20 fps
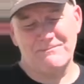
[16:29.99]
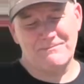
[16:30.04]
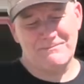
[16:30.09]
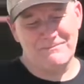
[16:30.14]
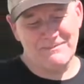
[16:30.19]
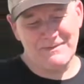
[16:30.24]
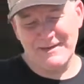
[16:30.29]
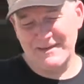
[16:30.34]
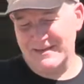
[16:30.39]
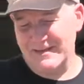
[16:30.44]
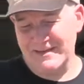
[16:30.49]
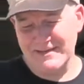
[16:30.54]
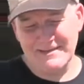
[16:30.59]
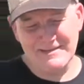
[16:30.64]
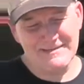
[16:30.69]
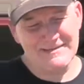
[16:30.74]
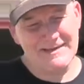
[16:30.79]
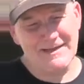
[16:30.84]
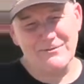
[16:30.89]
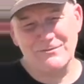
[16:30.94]

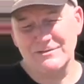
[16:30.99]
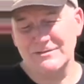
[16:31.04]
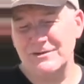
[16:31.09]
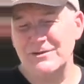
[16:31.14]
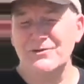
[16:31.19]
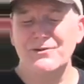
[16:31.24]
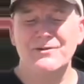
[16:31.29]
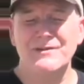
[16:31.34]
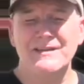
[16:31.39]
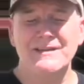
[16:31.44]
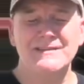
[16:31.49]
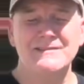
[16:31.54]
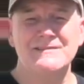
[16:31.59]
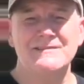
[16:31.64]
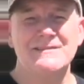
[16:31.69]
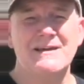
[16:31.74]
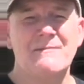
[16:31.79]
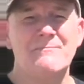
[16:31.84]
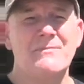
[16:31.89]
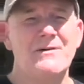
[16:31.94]
because I was in a hurry to get the
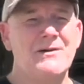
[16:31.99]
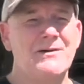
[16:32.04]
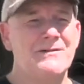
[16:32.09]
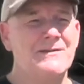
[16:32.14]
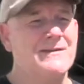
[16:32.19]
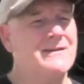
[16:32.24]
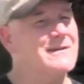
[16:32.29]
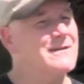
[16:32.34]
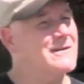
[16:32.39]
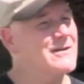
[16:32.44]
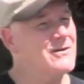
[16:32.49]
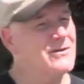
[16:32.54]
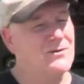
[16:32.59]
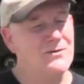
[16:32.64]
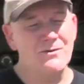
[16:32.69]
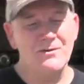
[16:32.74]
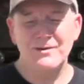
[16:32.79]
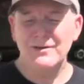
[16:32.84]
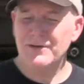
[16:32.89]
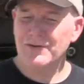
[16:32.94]
top on and
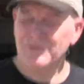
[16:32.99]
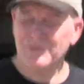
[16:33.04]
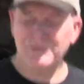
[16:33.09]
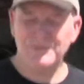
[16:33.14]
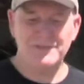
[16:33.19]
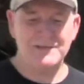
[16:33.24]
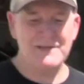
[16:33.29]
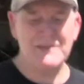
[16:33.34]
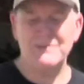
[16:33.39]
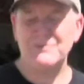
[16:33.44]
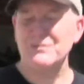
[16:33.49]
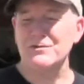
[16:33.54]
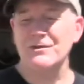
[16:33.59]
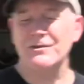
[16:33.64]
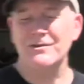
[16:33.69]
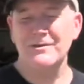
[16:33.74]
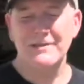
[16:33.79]
go cruise central.